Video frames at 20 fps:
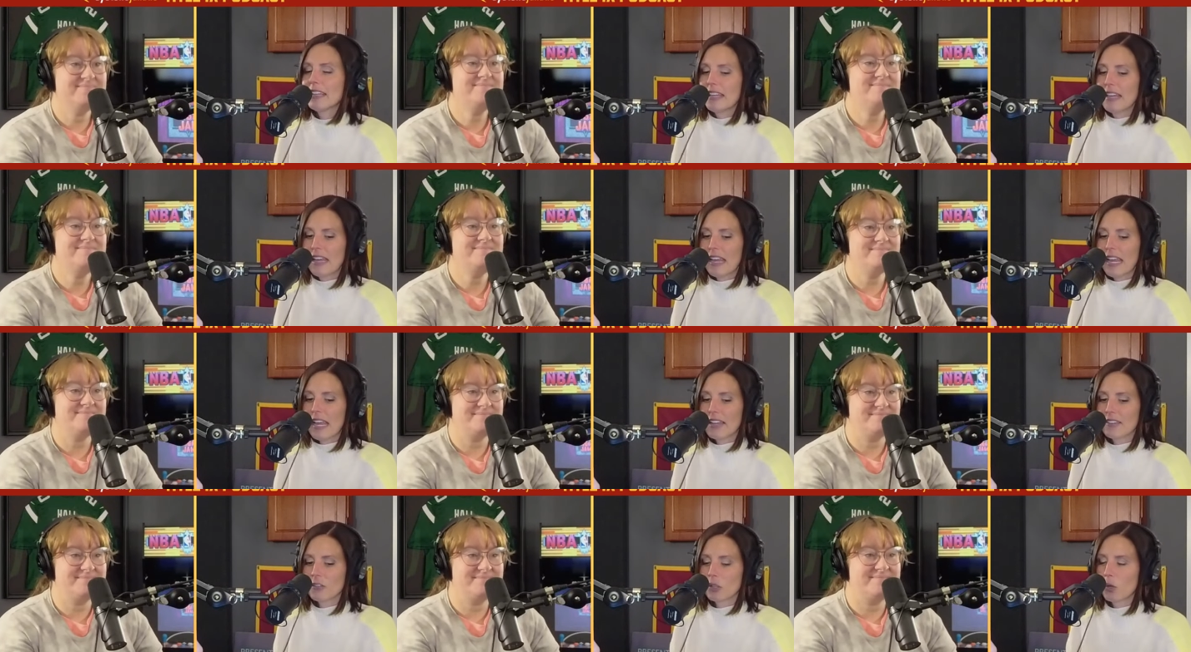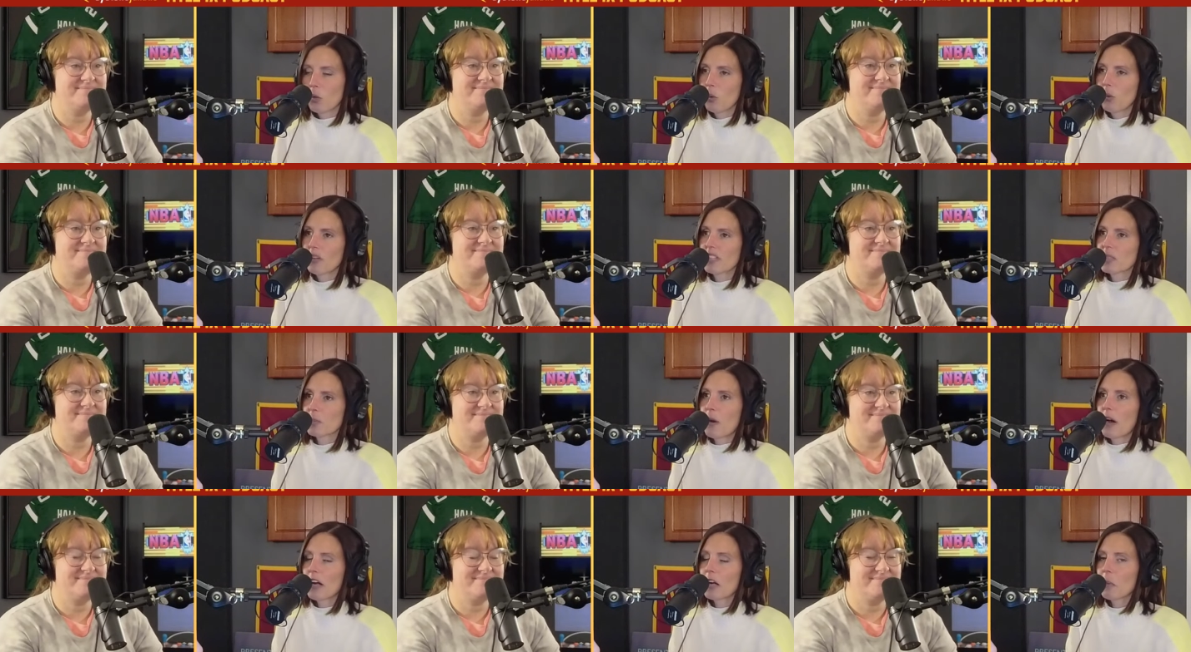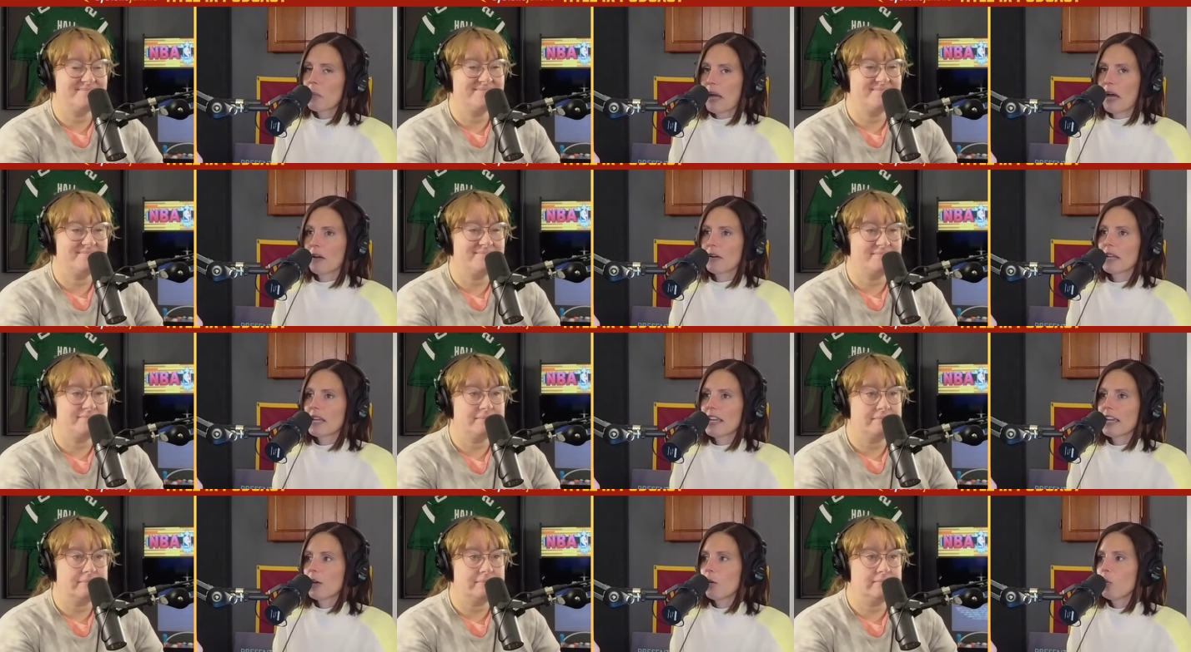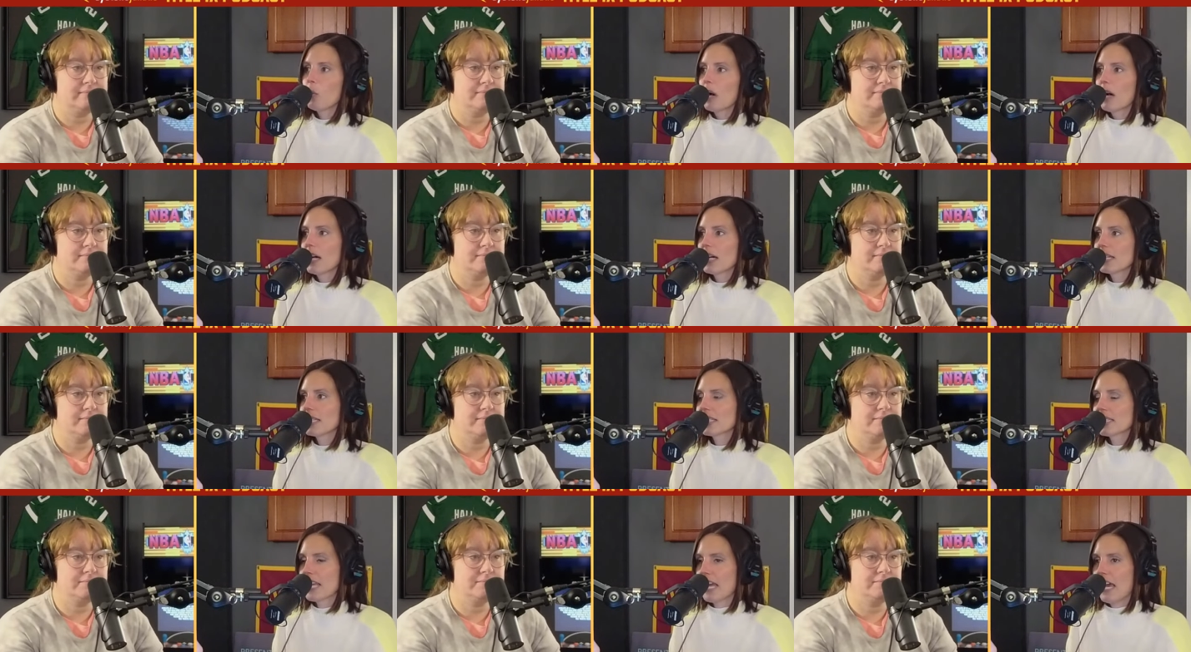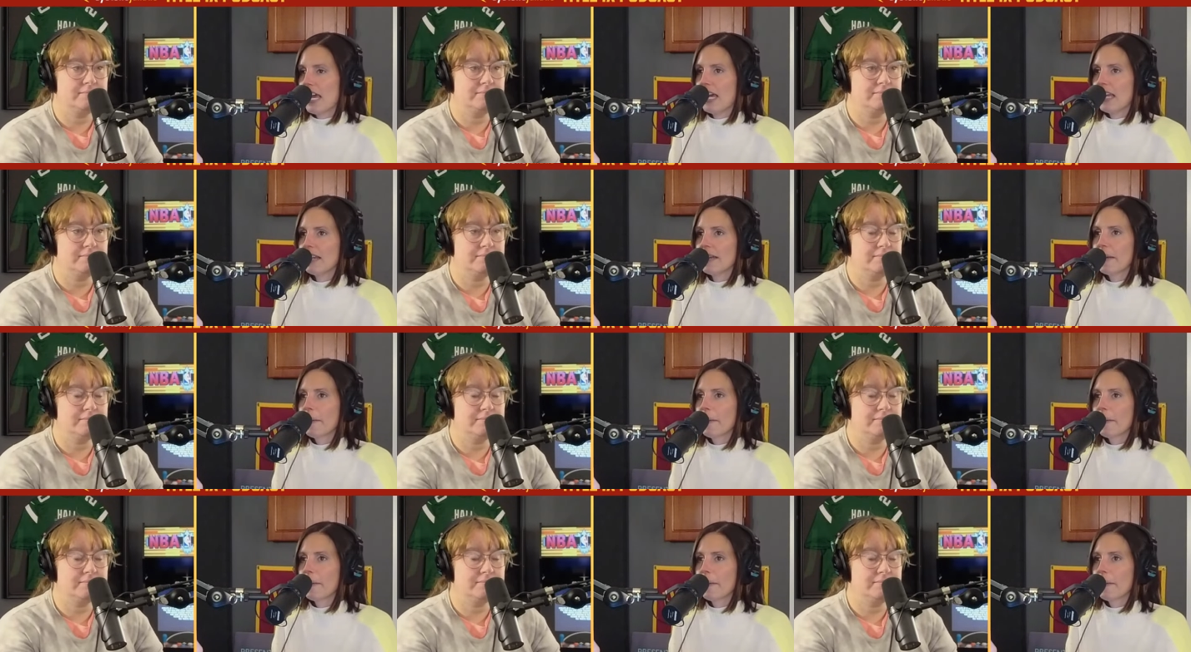Speaker 1: And the coolest part about it was that